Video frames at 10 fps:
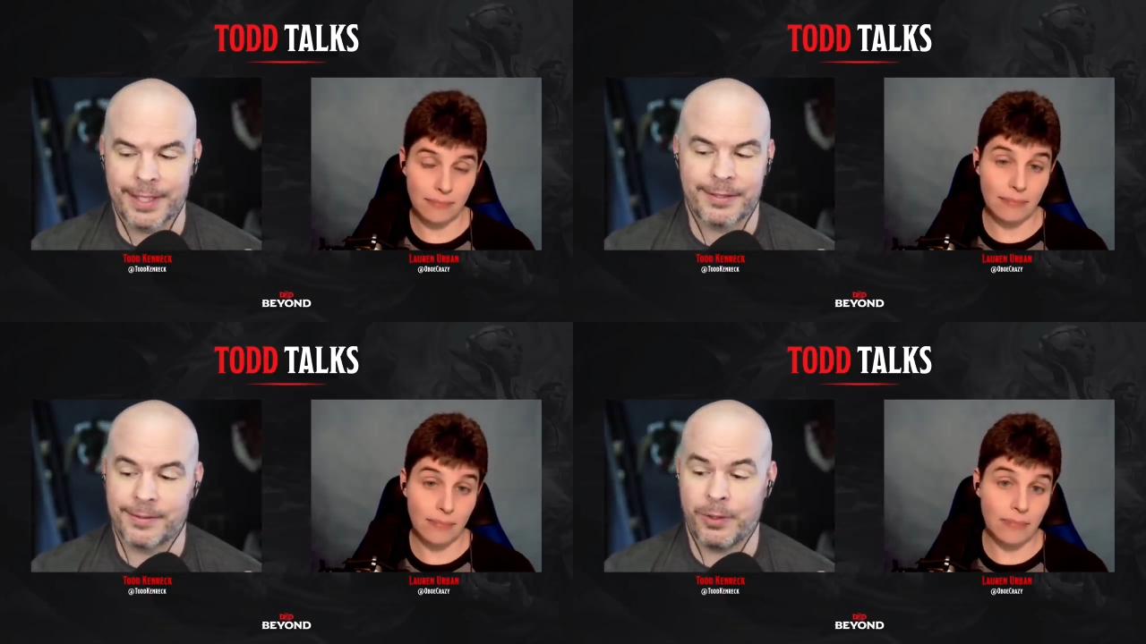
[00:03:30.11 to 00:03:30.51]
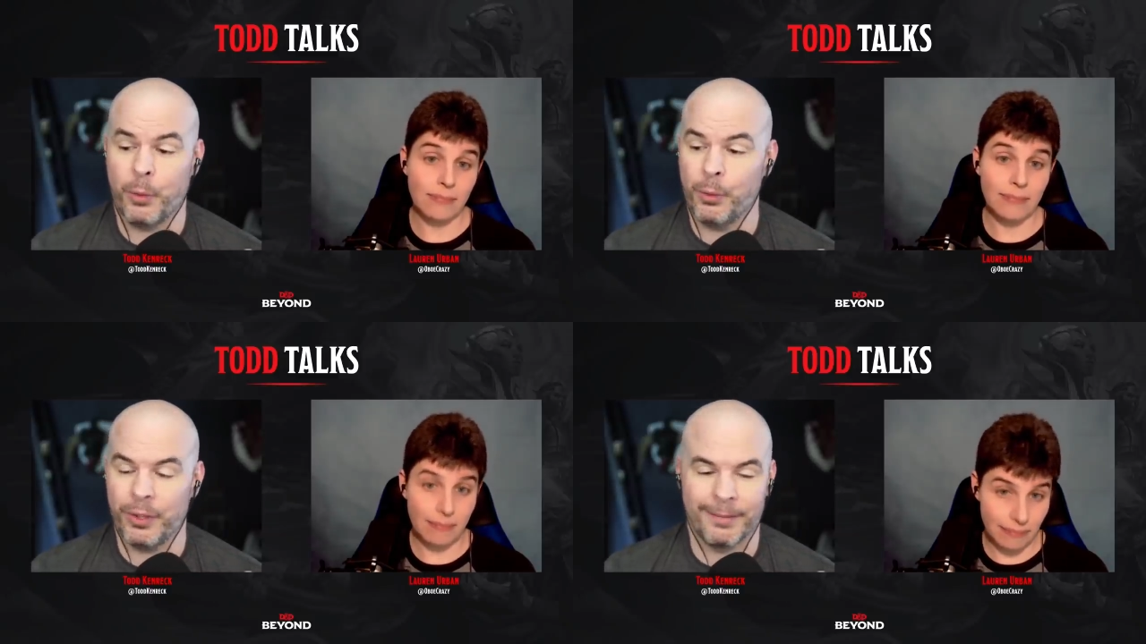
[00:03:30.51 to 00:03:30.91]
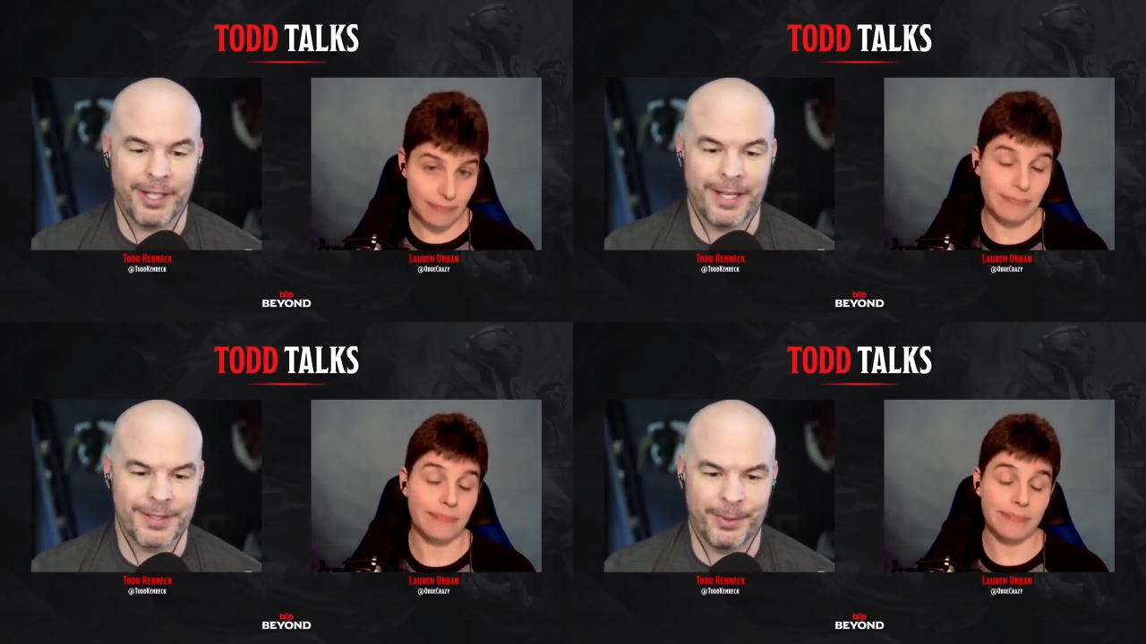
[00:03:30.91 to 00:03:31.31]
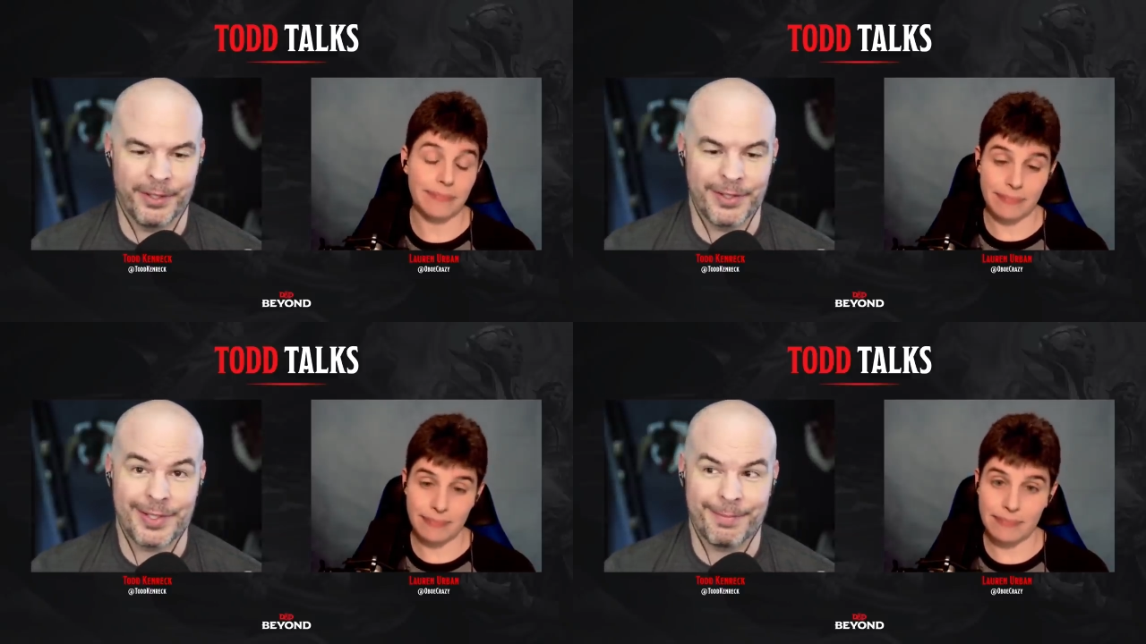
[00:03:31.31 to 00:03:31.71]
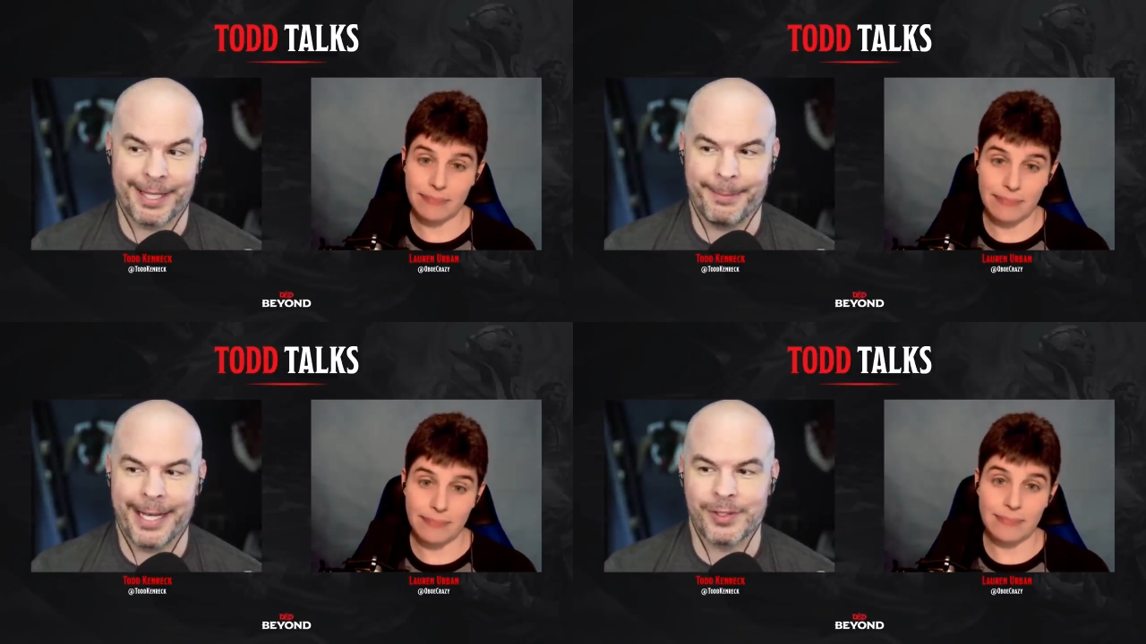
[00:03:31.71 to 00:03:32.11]
Speaker 1: That's totally plausible. It's
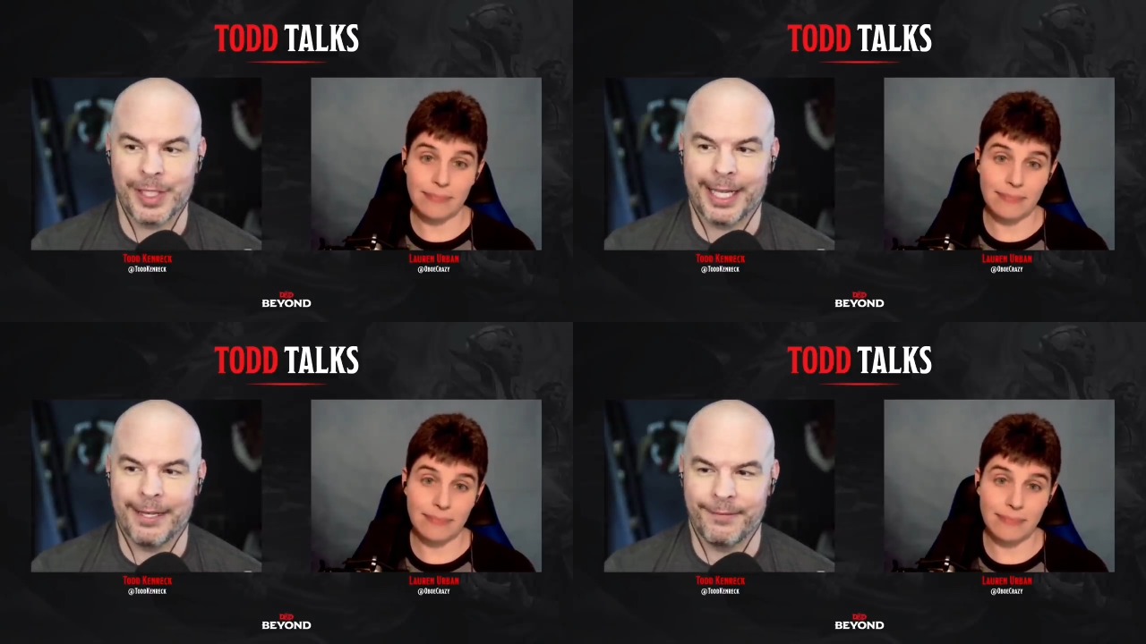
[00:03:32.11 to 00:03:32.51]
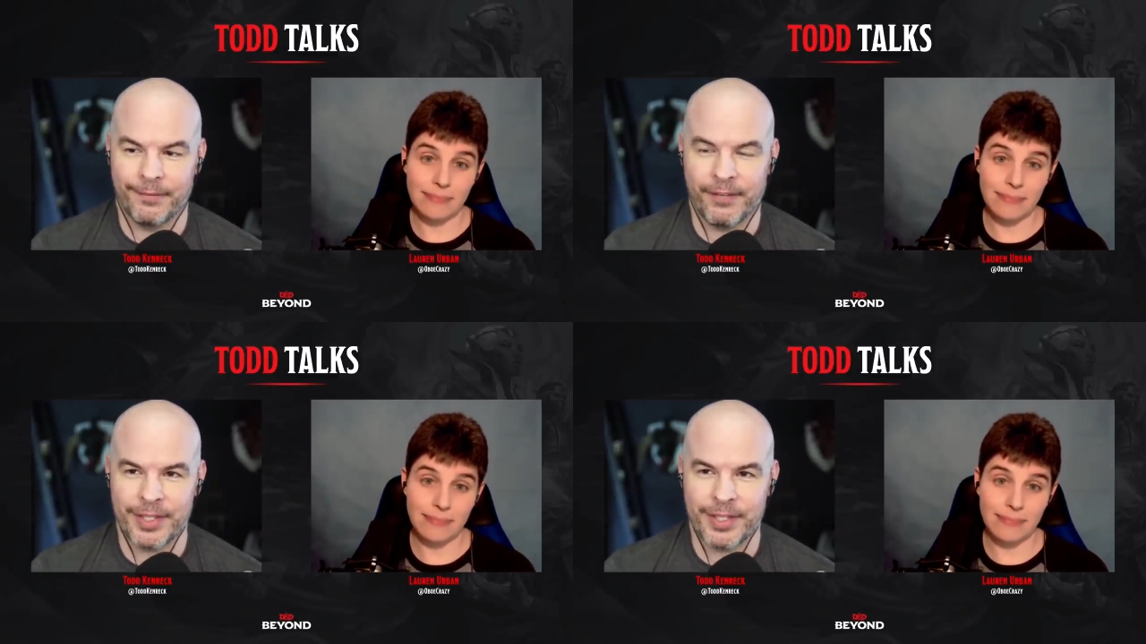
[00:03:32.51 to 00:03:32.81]
something I'm actually kind of